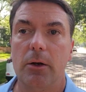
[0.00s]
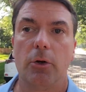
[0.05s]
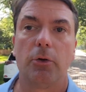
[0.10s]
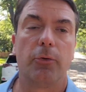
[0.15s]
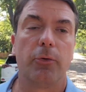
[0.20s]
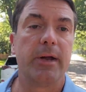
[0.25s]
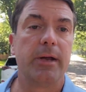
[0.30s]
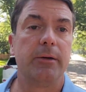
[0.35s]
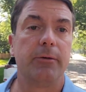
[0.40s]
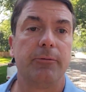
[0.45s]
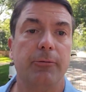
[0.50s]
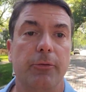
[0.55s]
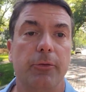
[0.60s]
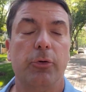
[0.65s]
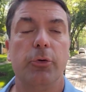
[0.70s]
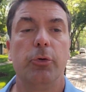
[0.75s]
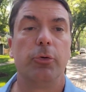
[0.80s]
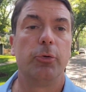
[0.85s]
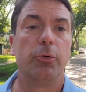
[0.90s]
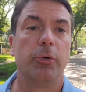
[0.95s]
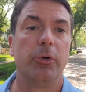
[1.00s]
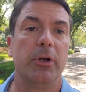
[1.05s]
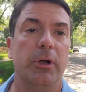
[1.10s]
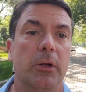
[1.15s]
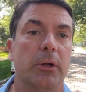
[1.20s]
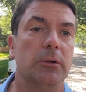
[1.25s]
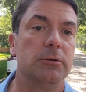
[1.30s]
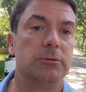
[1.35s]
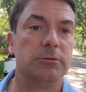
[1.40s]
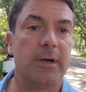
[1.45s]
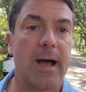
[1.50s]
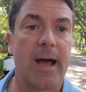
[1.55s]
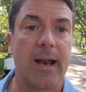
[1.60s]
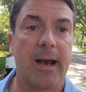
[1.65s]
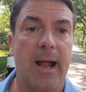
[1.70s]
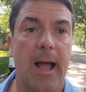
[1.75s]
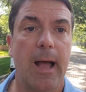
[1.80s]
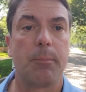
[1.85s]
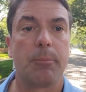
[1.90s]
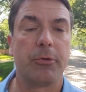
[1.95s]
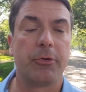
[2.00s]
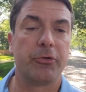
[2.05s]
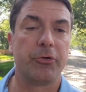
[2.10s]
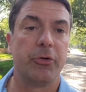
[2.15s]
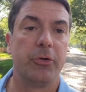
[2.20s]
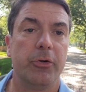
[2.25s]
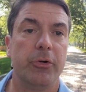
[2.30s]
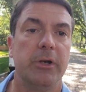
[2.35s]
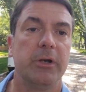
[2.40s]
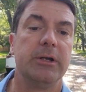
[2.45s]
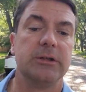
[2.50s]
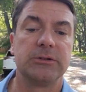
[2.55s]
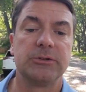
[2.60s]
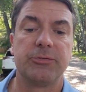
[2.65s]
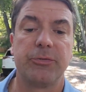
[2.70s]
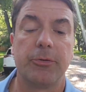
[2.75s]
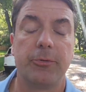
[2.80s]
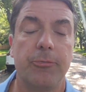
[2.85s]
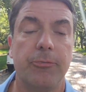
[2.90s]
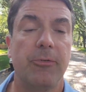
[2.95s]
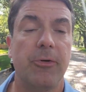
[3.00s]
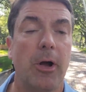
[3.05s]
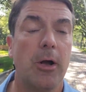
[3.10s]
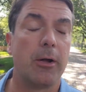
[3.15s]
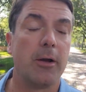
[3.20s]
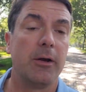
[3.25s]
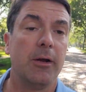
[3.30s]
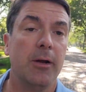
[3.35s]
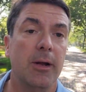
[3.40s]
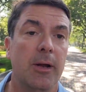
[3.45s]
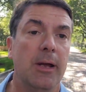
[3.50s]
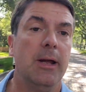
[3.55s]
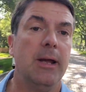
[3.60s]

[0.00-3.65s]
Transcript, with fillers: great food, a lot of opportunities for fun,